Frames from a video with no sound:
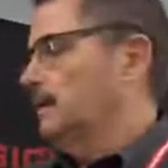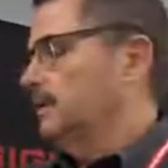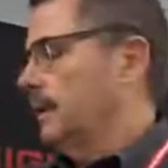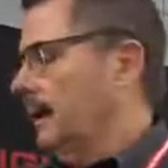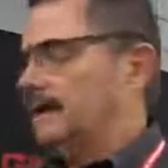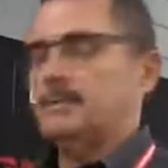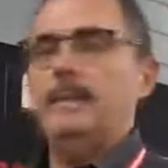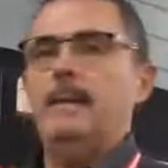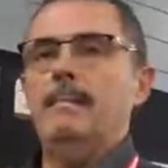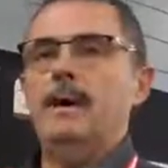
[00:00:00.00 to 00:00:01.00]
So the
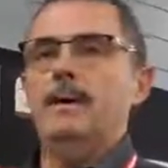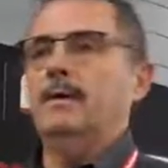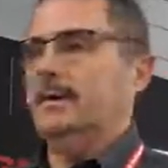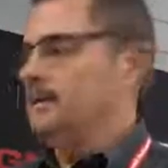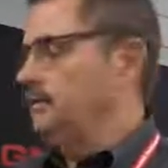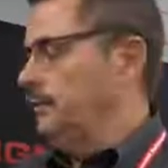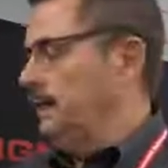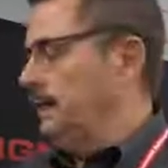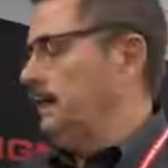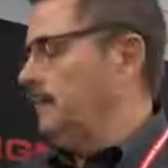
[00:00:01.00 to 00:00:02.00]
hotspot monitor is
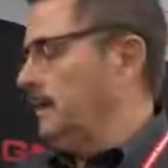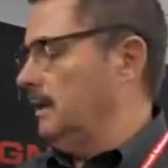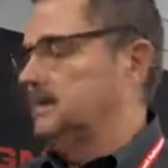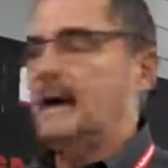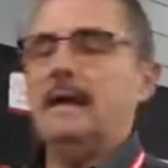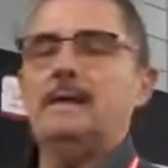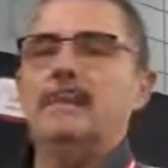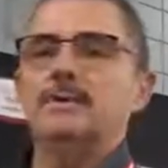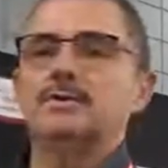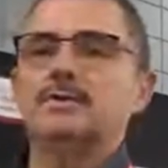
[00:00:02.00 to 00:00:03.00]
unique because I can
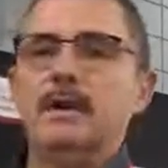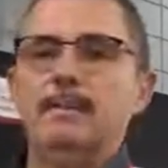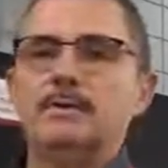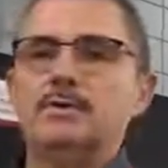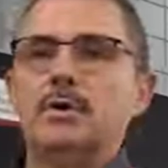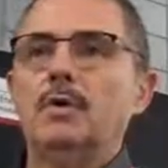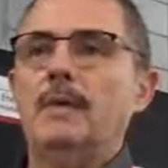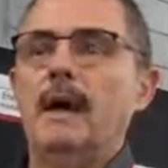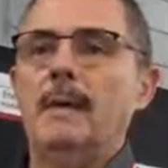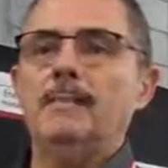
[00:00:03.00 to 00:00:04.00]
measure temperature
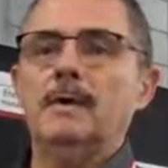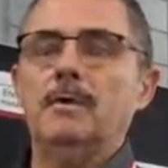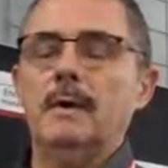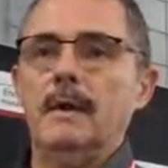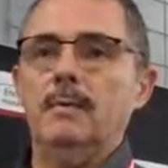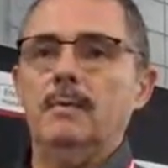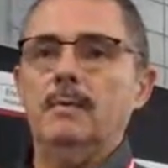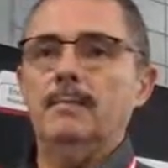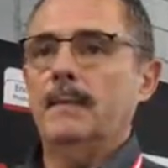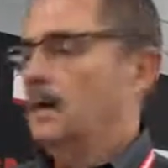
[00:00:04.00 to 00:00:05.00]
with optical cable,
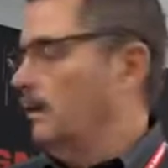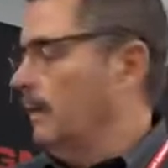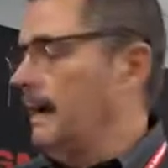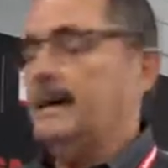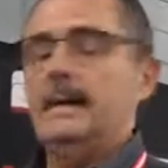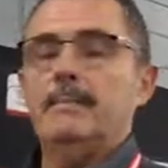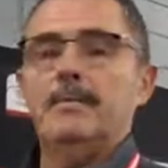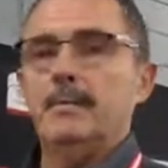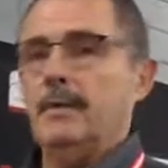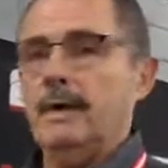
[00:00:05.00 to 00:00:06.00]
rated up to
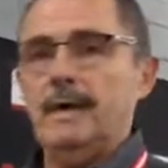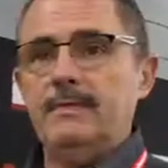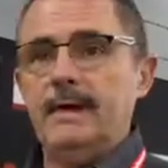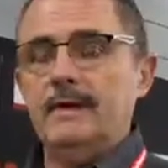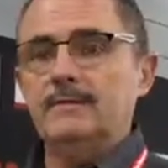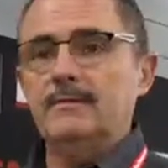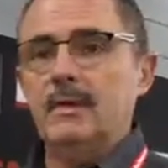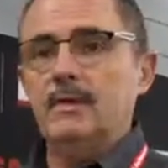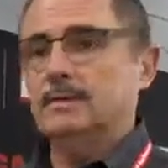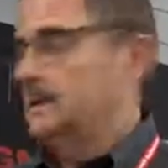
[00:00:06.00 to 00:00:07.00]
38,000
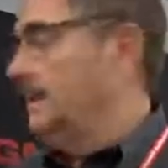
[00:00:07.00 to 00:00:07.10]
volts.